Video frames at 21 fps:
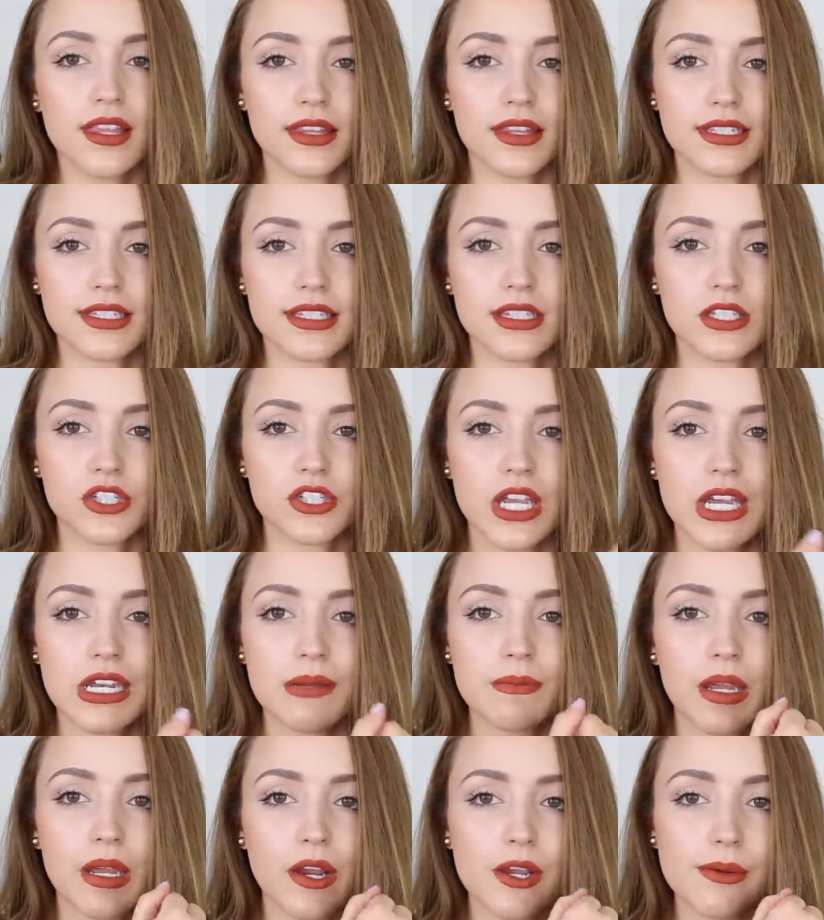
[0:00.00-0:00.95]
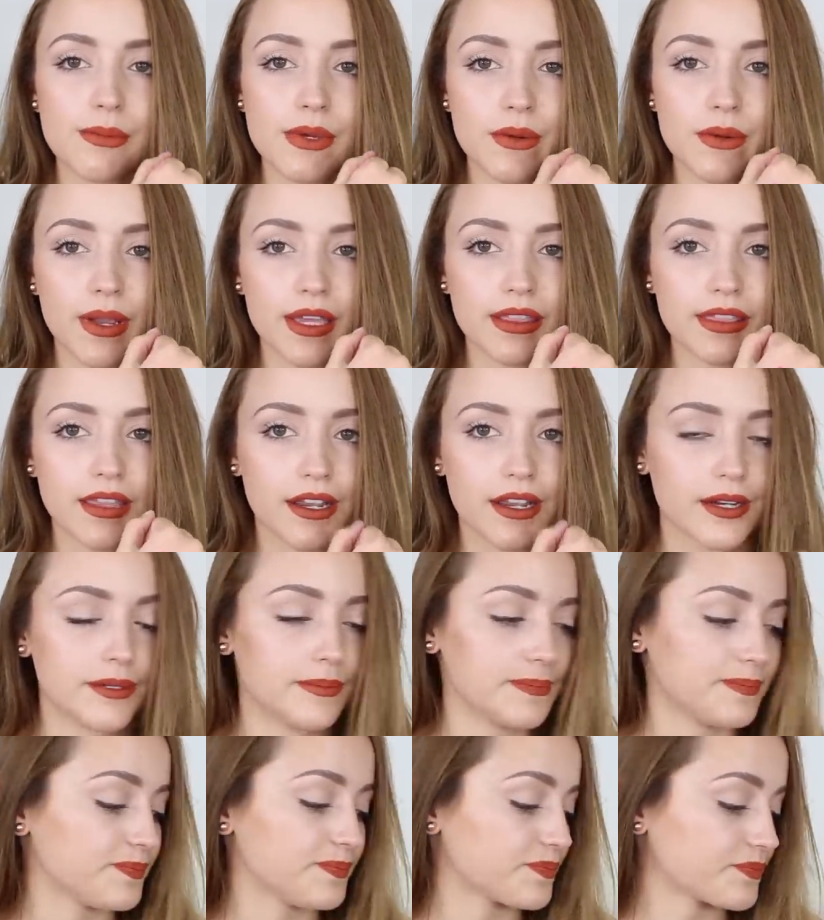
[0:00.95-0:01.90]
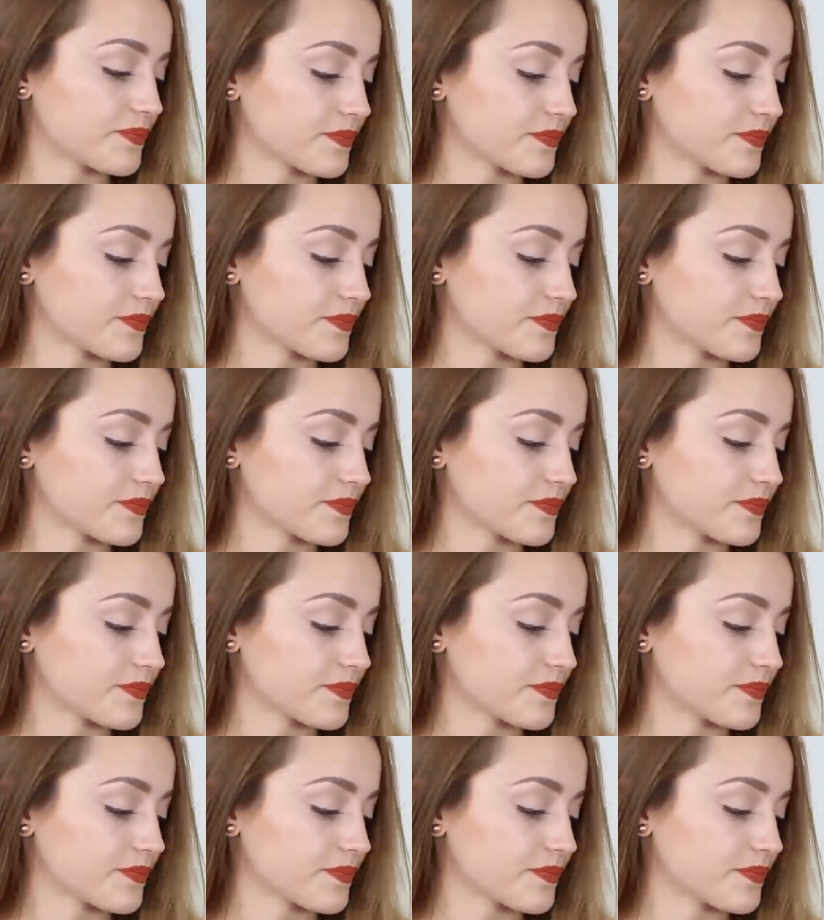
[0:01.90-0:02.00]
This is in the shade Bury Me right there.